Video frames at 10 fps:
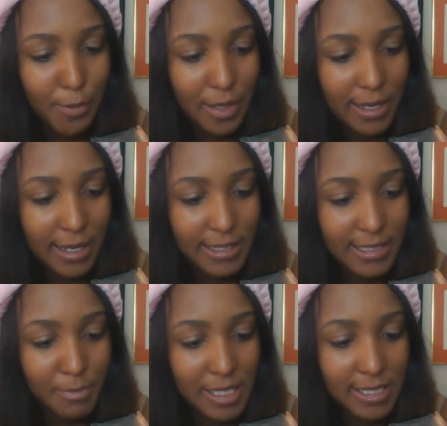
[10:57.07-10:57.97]
Its
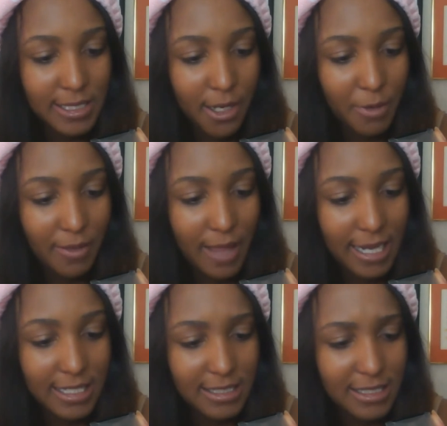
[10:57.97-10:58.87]
mist on a
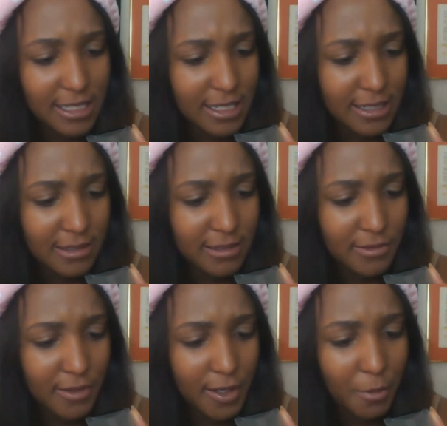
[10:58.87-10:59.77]

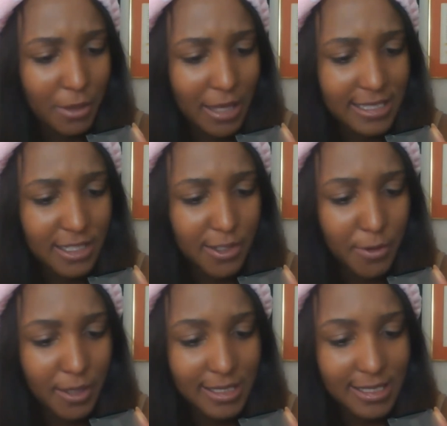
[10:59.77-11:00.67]
relaxing coconut
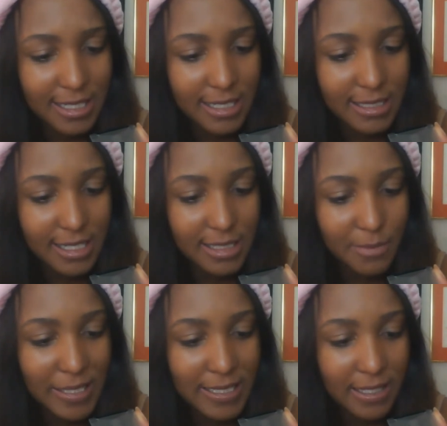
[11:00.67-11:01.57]
scent is
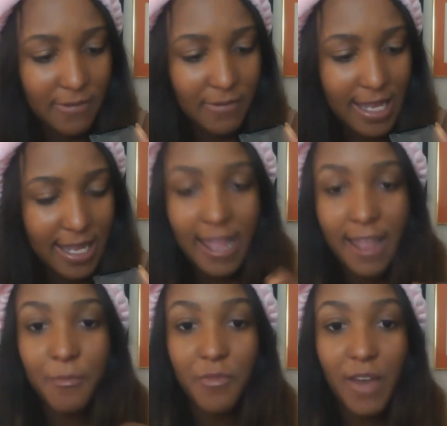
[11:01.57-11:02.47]
basically vacay
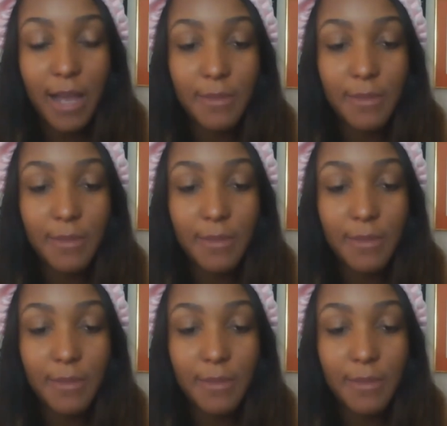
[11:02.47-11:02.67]
vibes in a